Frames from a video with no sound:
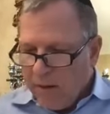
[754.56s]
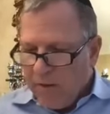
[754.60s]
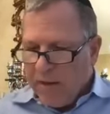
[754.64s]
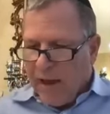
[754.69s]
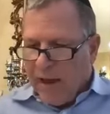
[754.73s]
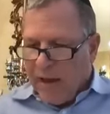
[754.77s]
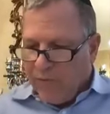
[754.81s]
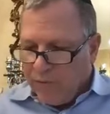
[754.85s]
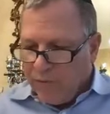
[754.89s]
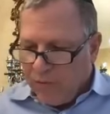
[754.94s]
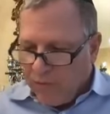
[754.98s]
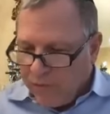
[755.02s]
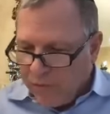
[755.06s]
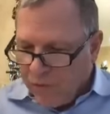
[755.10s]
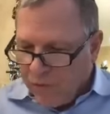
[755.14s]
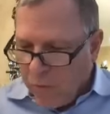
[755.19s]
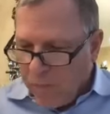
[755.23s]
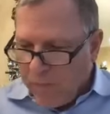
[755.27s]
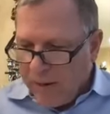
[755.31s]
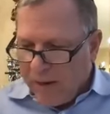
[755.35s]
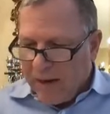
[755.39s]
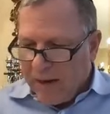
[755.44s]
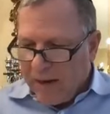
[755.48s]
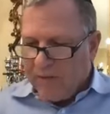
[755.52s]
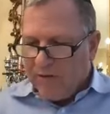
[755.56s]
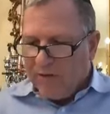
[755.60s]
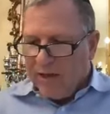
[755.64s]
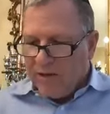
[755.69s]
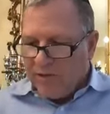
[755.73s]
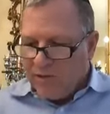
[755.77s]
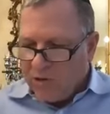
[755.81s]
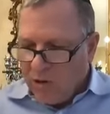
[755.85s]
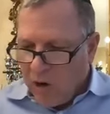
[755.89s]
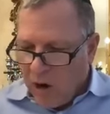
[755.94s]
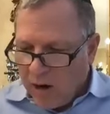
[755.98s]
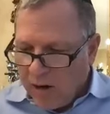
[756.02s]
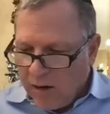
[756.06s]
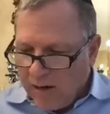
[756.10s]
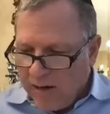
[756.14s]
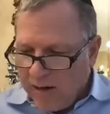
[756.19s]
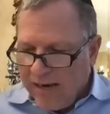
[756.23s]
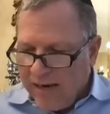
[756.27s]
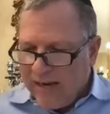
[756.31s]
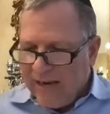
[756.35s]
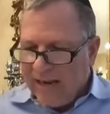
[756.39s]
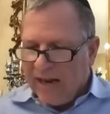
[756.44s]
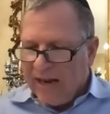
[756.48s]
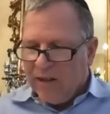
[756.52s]
ate for because they started
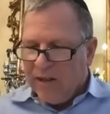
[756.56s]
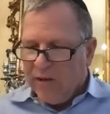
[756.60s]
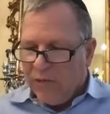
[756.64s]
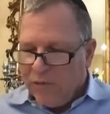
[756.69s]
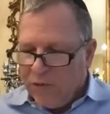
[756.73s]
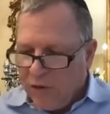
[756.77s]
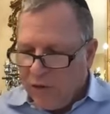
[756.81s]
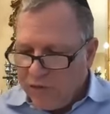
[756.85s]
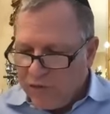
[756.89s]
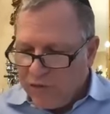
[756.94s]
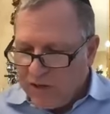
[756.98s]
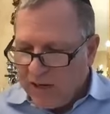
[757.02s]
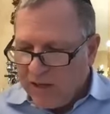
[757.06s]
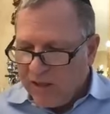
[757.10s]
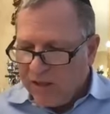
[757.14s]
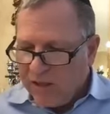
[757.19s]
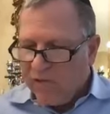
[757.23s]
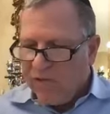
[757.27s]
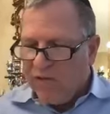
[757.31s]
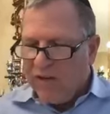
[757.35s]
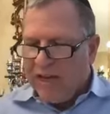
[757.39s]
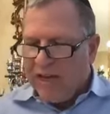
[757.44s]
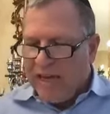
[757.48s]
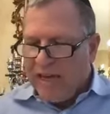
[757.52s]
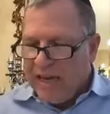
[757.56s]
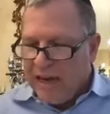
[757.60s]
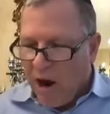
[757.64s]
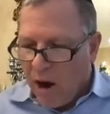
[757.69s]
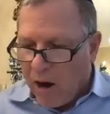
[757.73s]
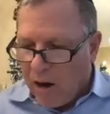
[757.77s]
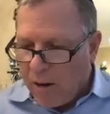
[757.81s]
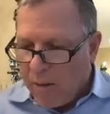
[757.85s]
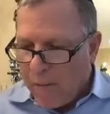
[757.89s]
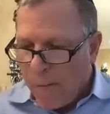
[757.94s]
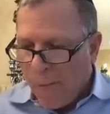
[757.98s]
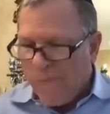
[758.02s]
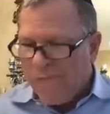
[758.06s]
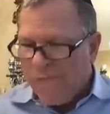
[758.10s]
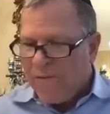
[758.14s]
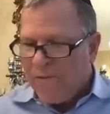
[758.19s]
eating on the 15th of ER